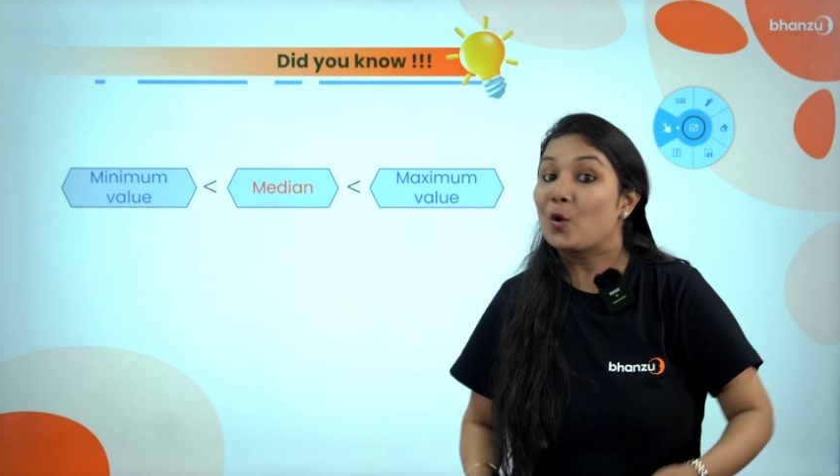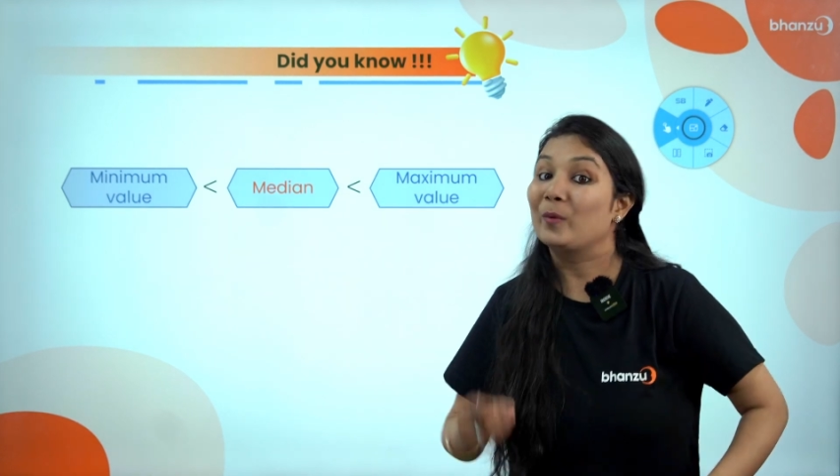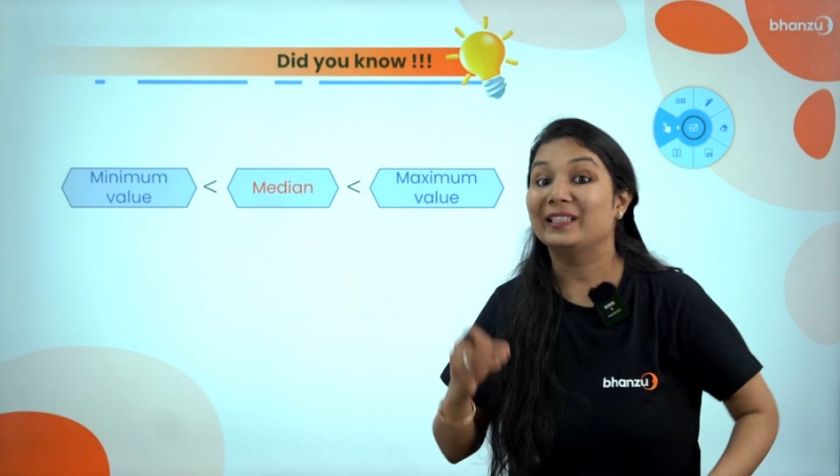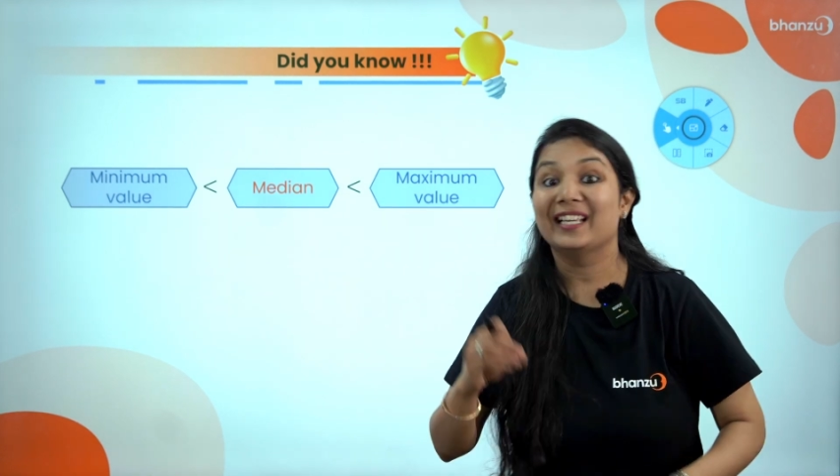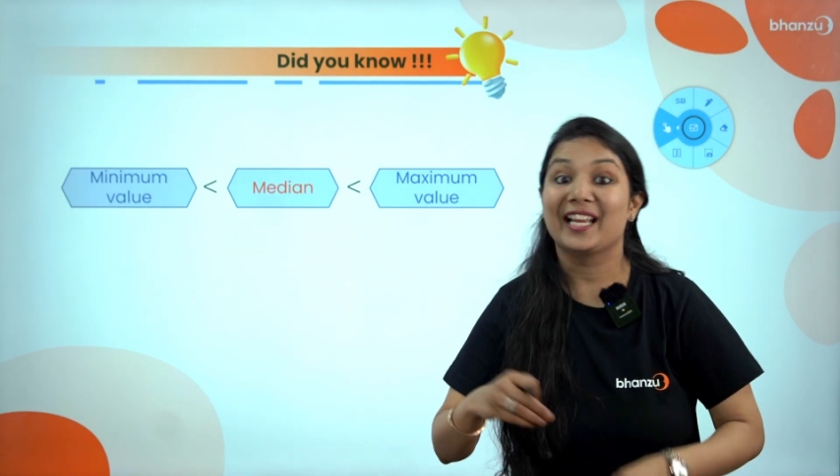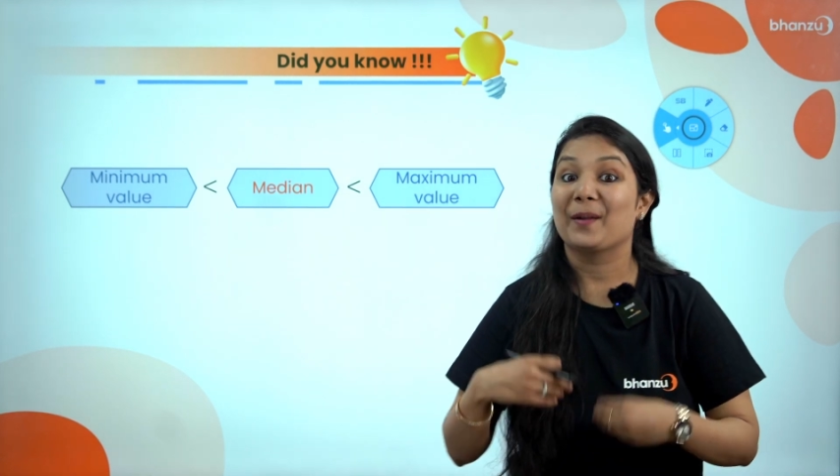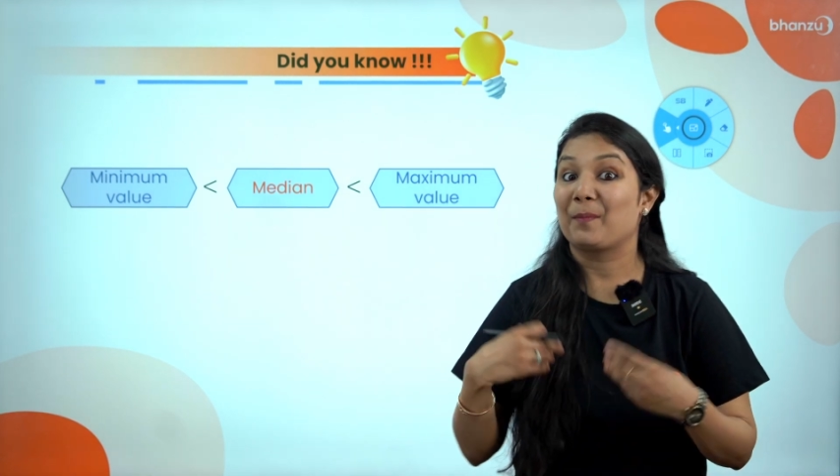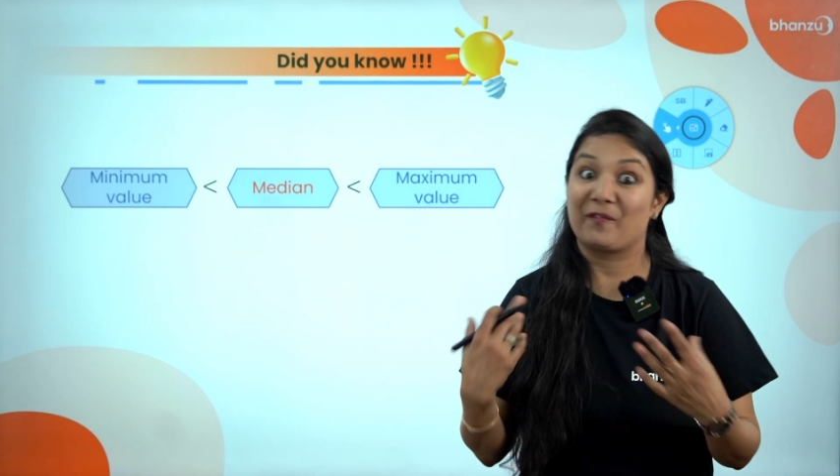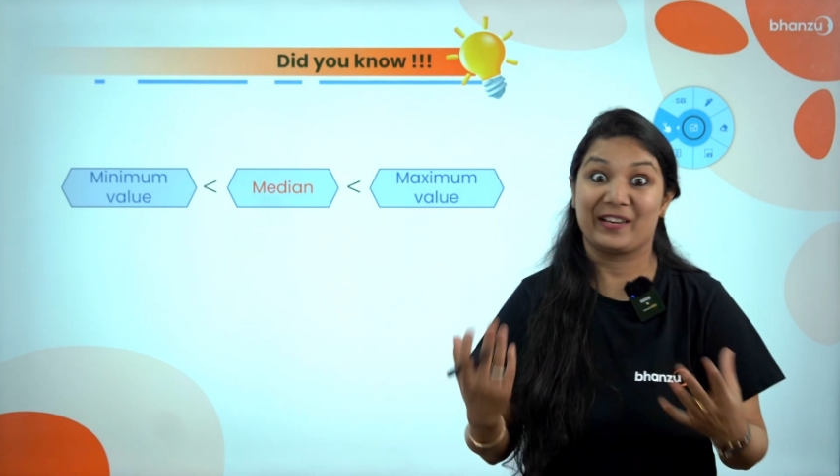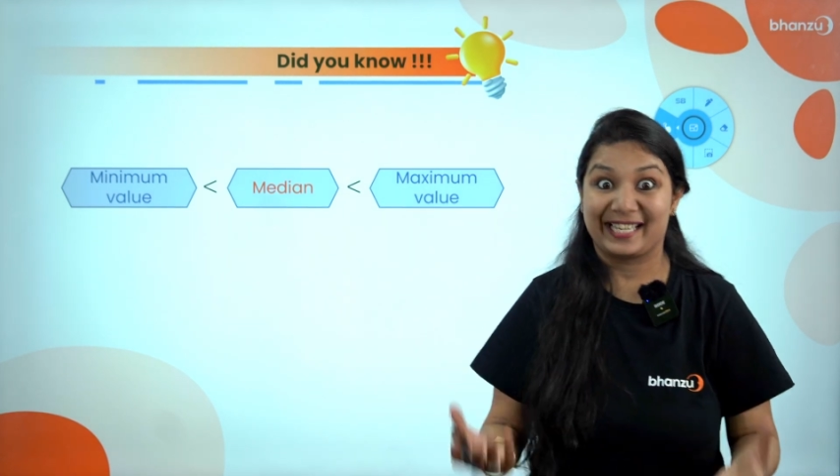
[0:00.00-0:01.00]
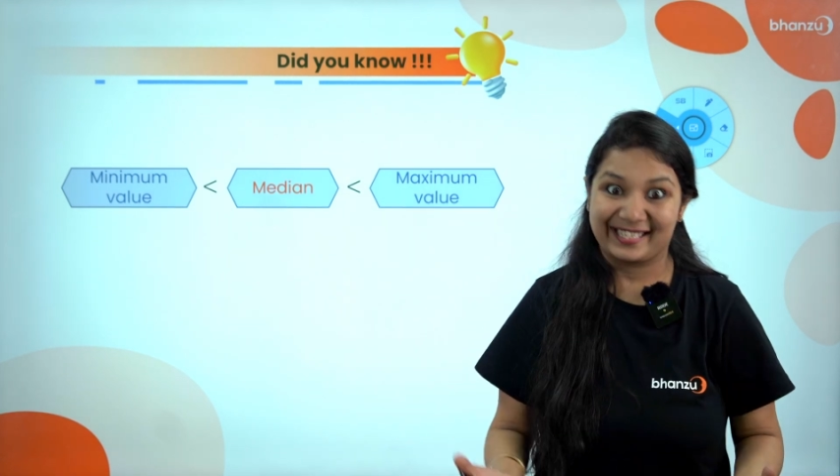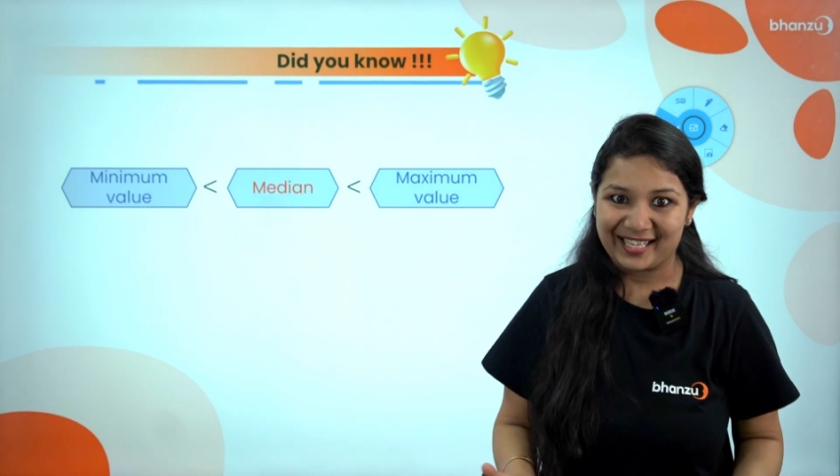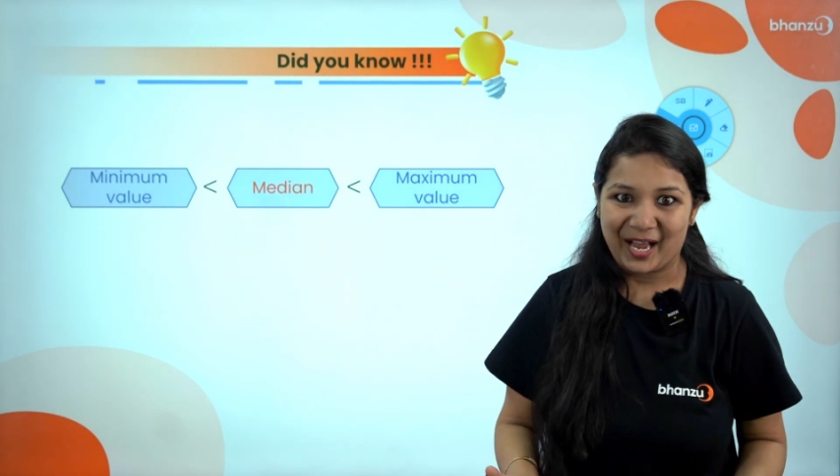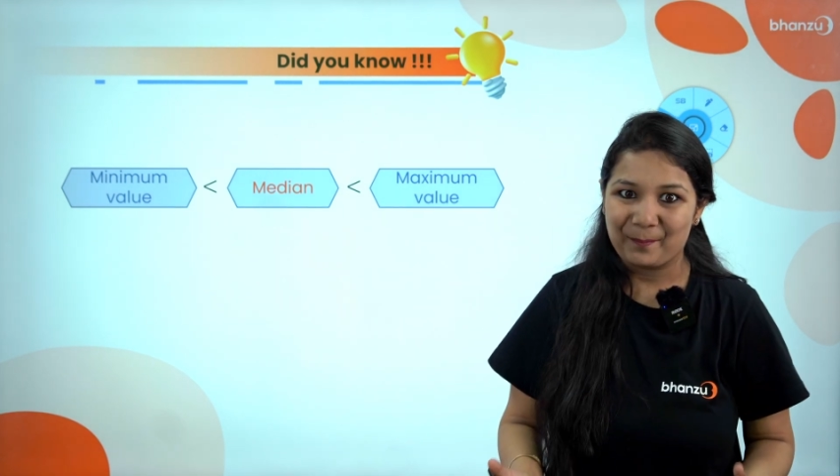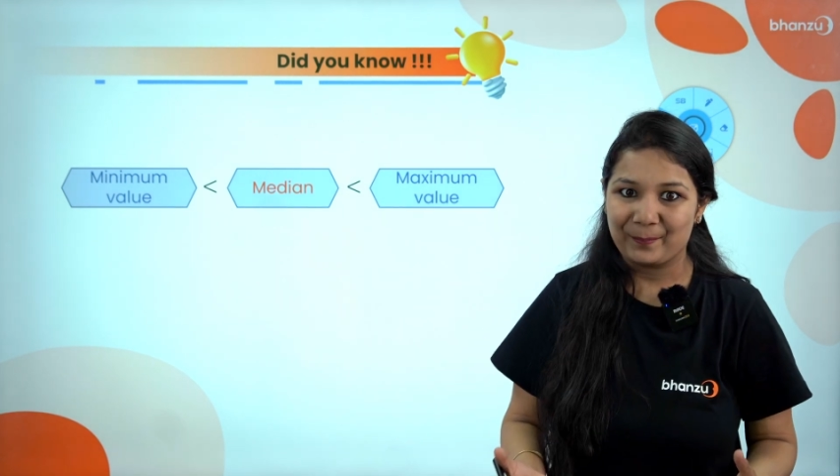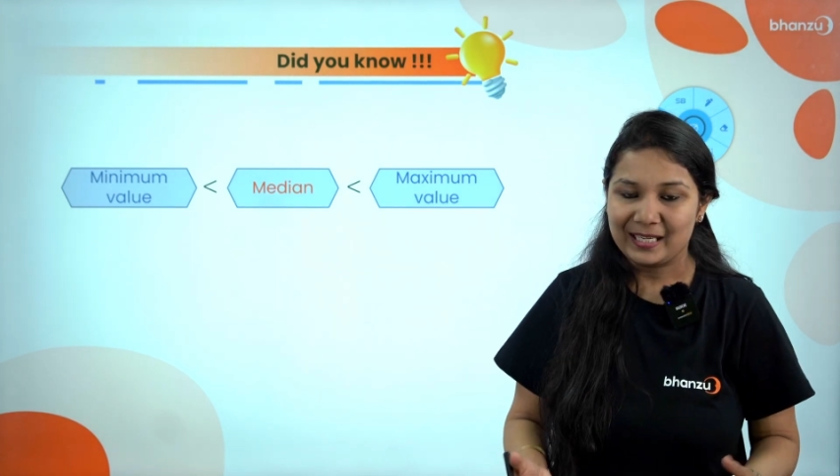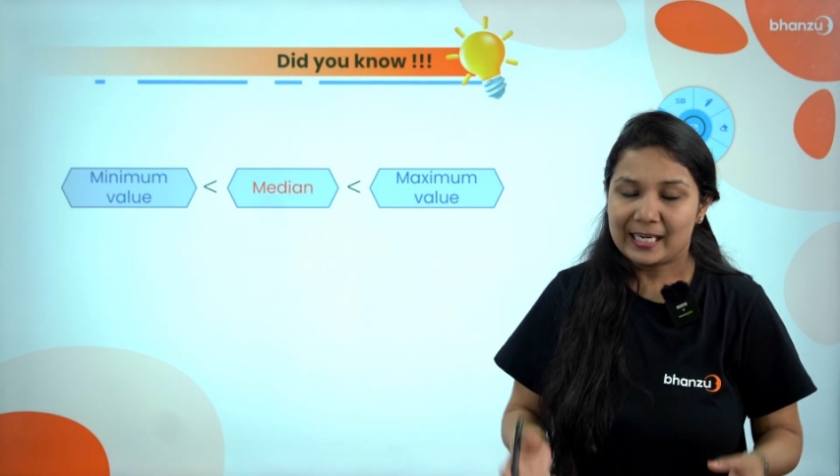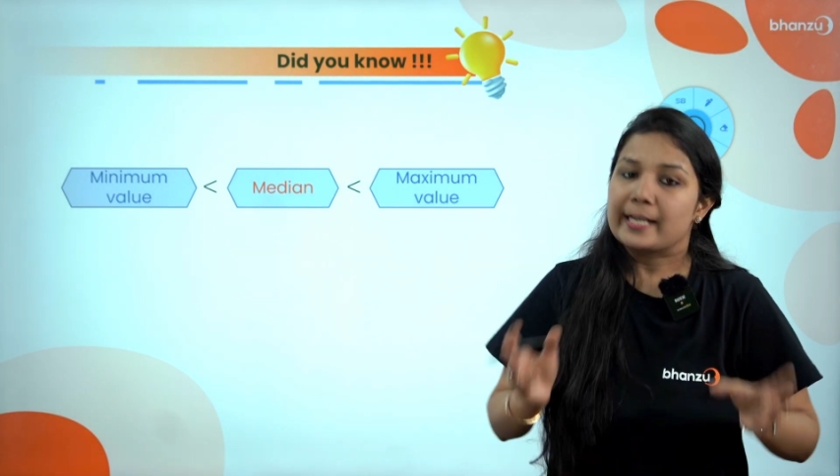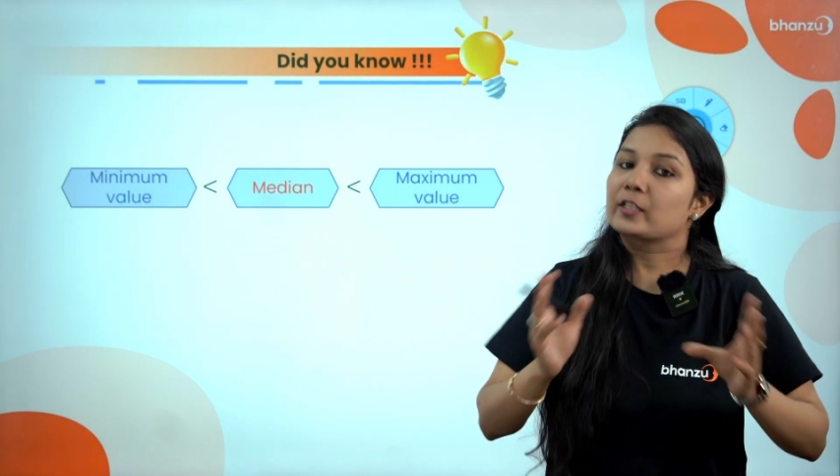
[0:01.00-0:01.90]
with the help of an example.